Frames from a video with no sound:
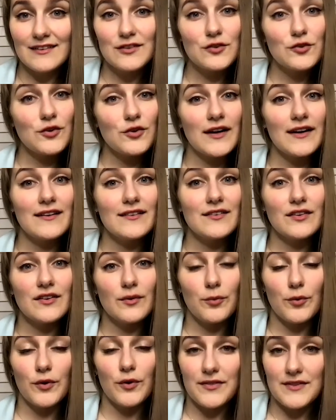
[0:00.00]
trying to
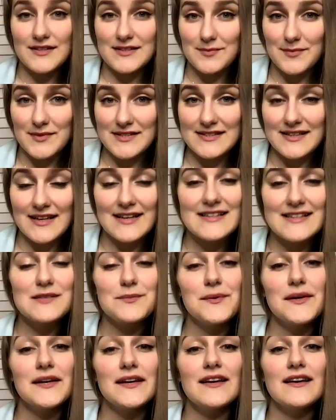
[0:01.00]
avoid this mistake,
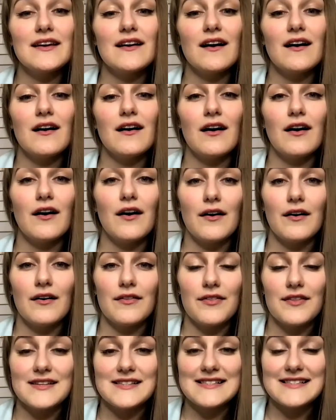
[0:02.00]
speaking
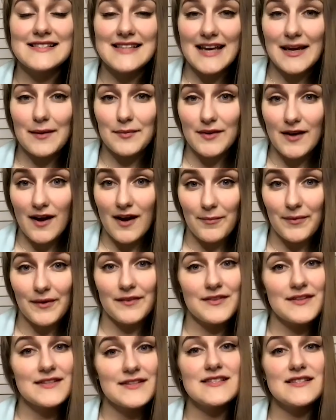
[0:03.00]
on the same
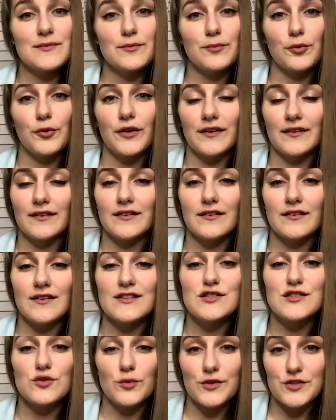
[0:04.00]
topic. This is important. Do
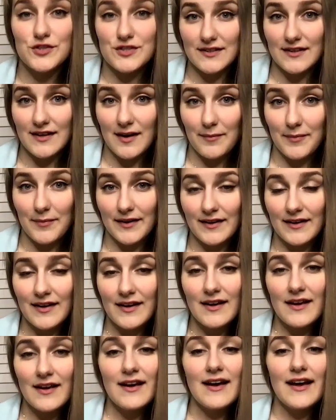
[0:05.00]
not switch the topic,
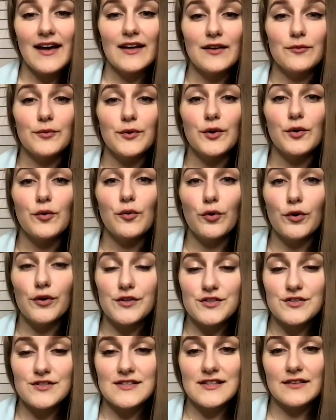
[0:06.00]
and
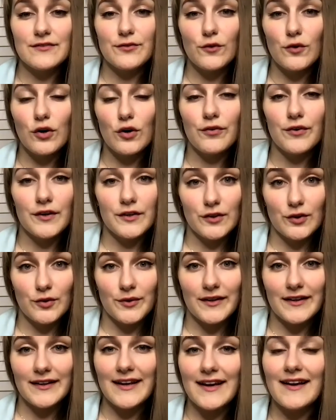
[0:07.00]
record yourself over and
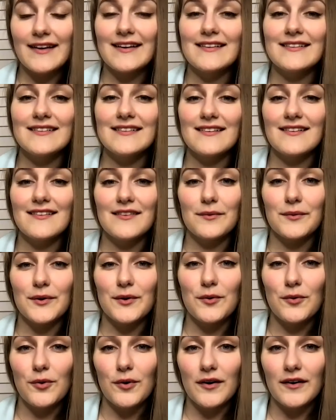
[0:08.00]
over again until the
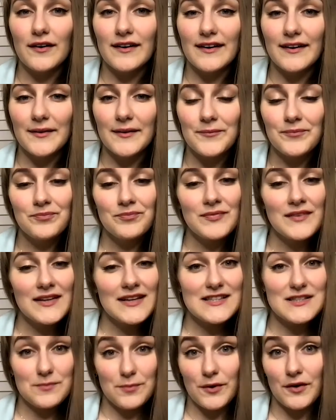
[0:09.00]
recording
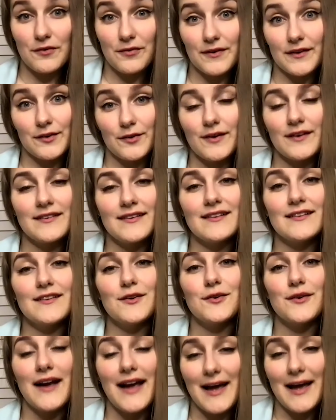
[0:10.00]
is perfect, or until
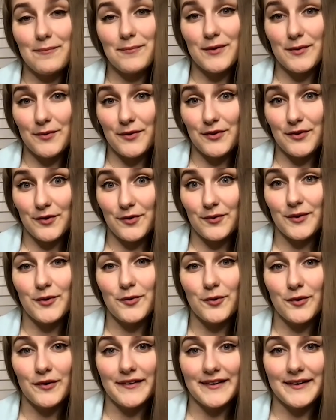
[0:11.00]
you're happy with your
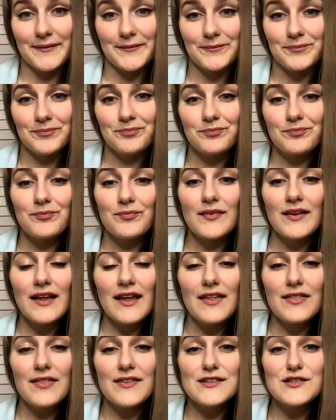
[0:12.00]
recording.
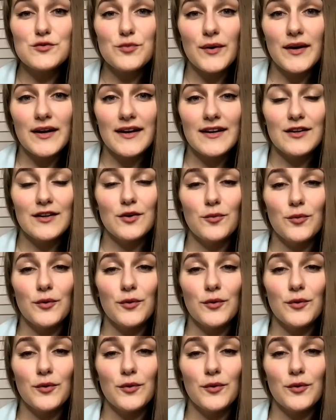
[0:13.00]
And this way you